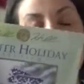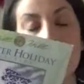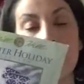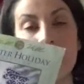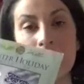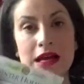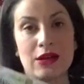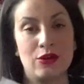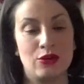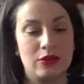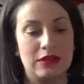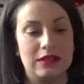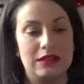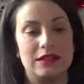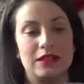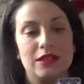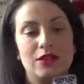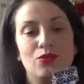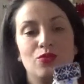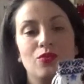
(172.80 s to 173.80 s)
I only
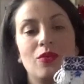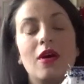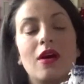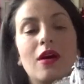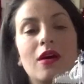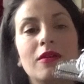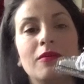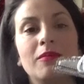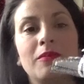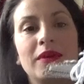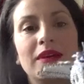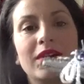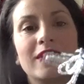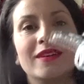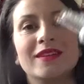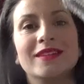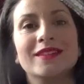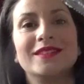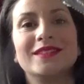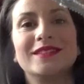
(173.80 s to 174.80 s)
did one
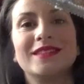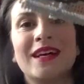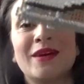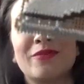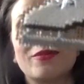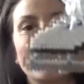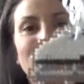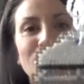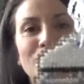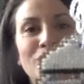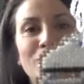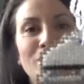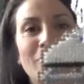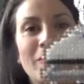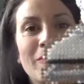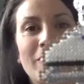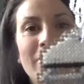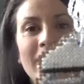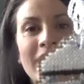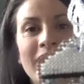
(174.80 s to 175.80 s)
because I was too
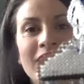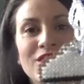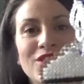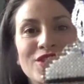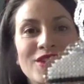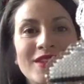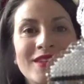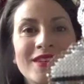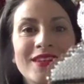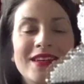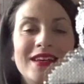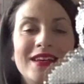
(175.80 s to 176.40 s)
impatient,